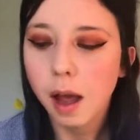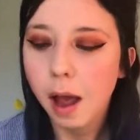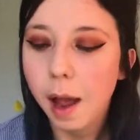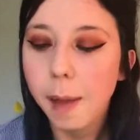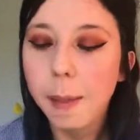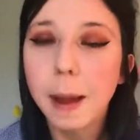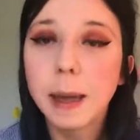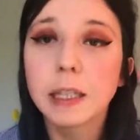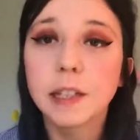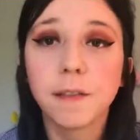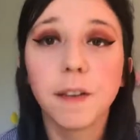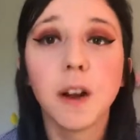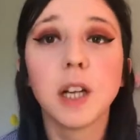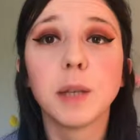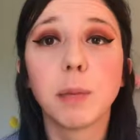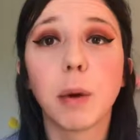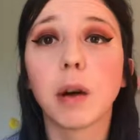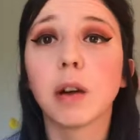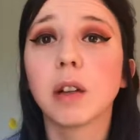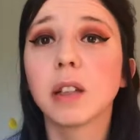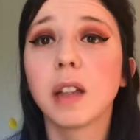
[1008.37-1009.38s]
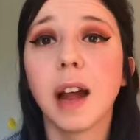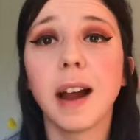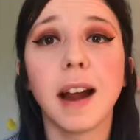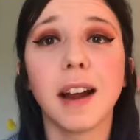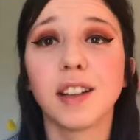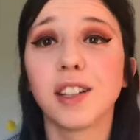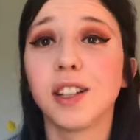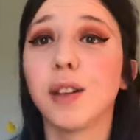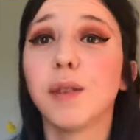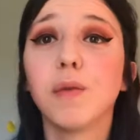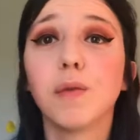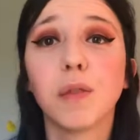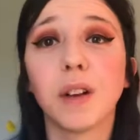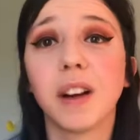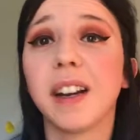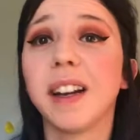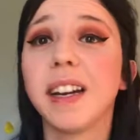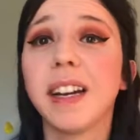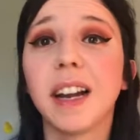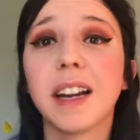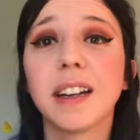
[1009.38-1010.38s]
and that is the first product that I actually
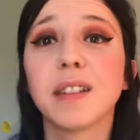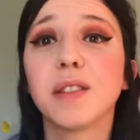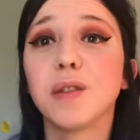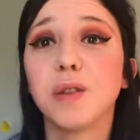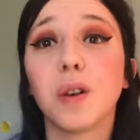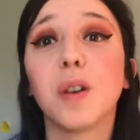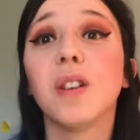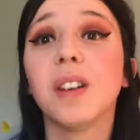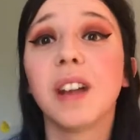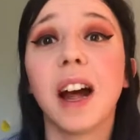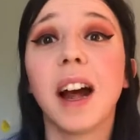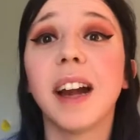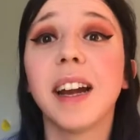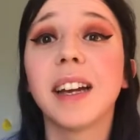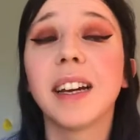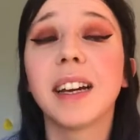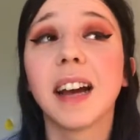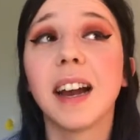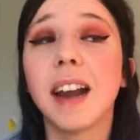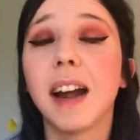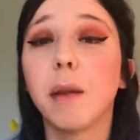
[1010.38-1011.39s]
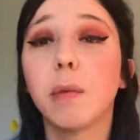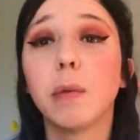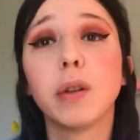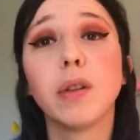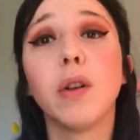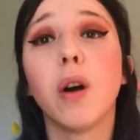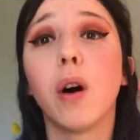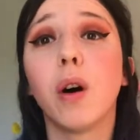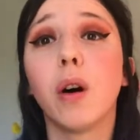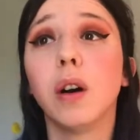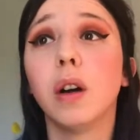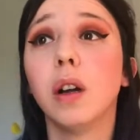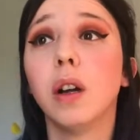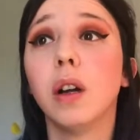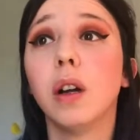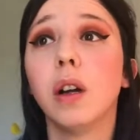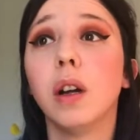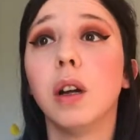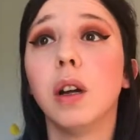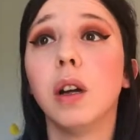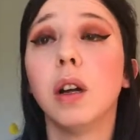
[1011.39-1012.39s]
really like don't like and I would not
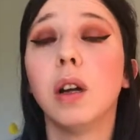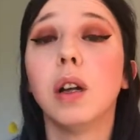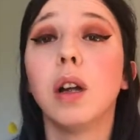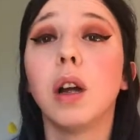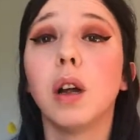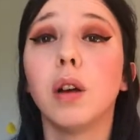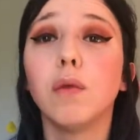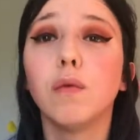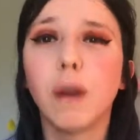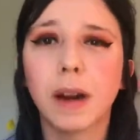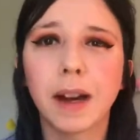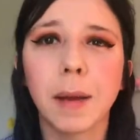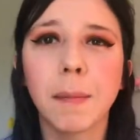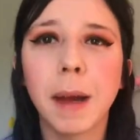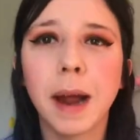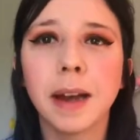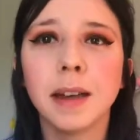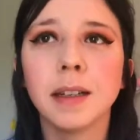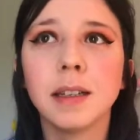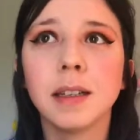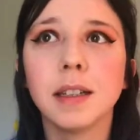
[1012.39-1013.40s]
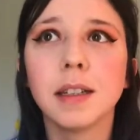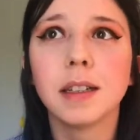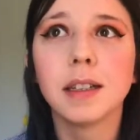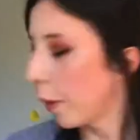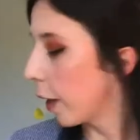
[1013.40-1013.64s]
recommend.